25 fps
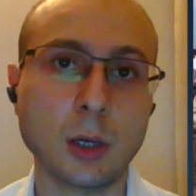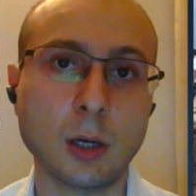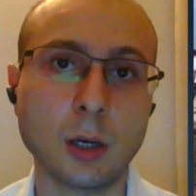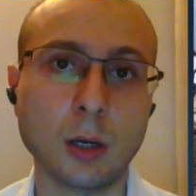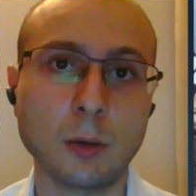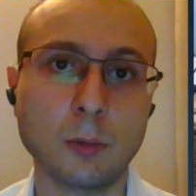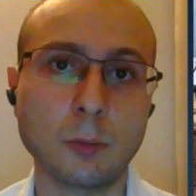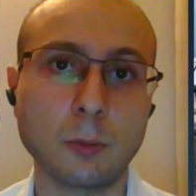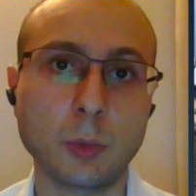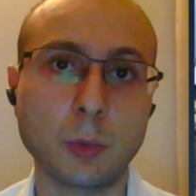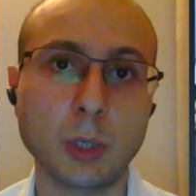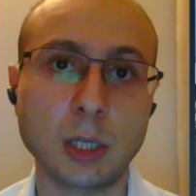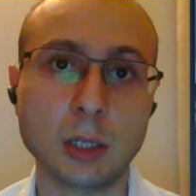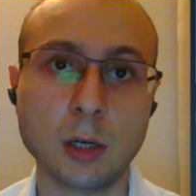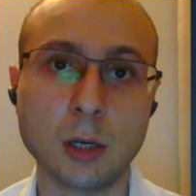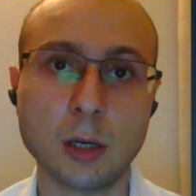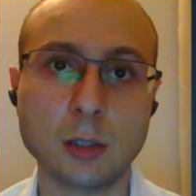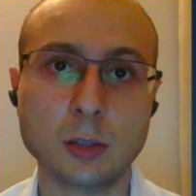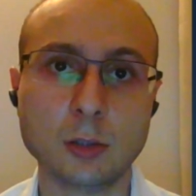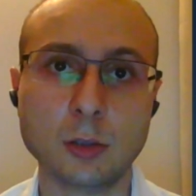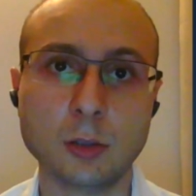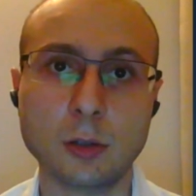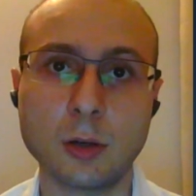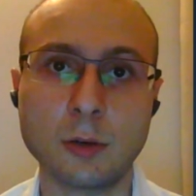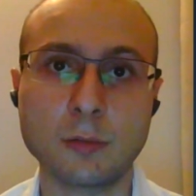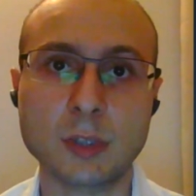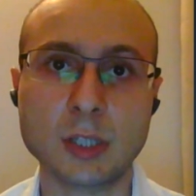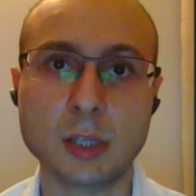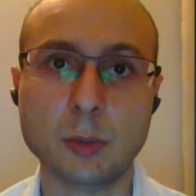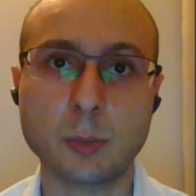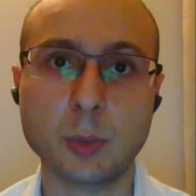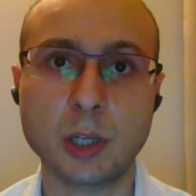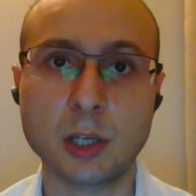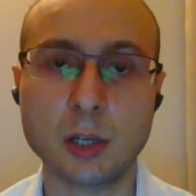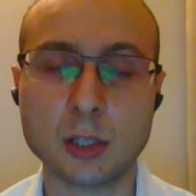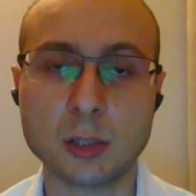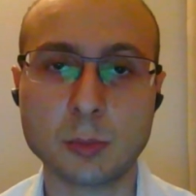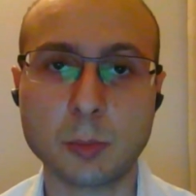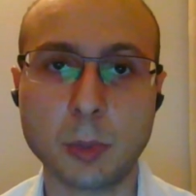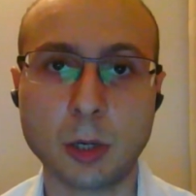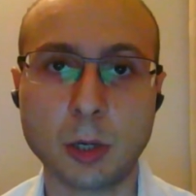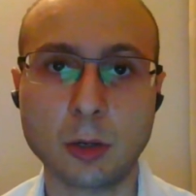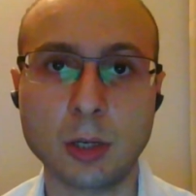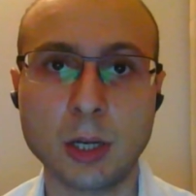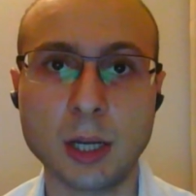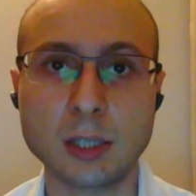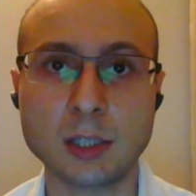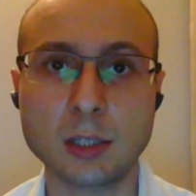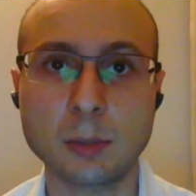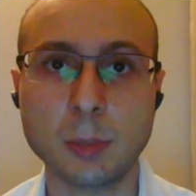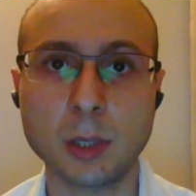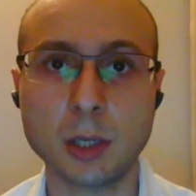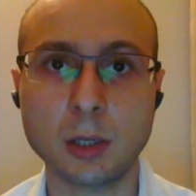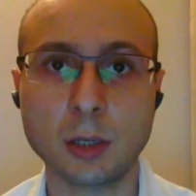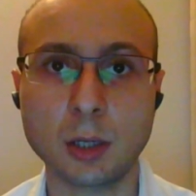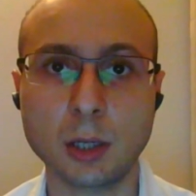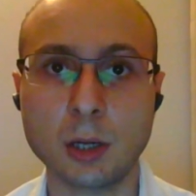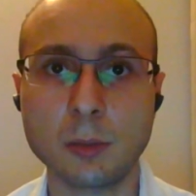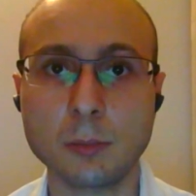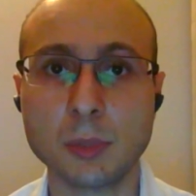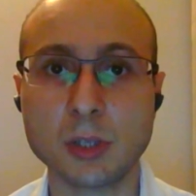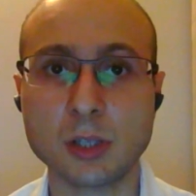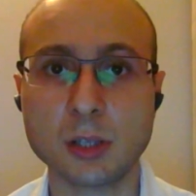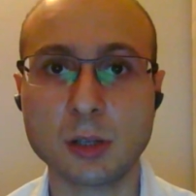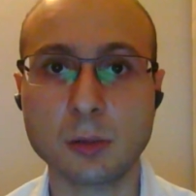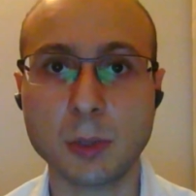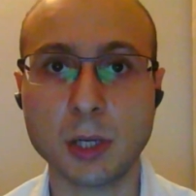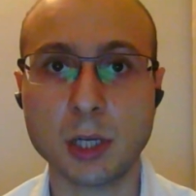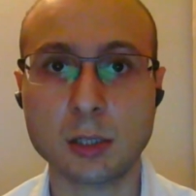uh, we can't obviously we can't speculate about the numbers.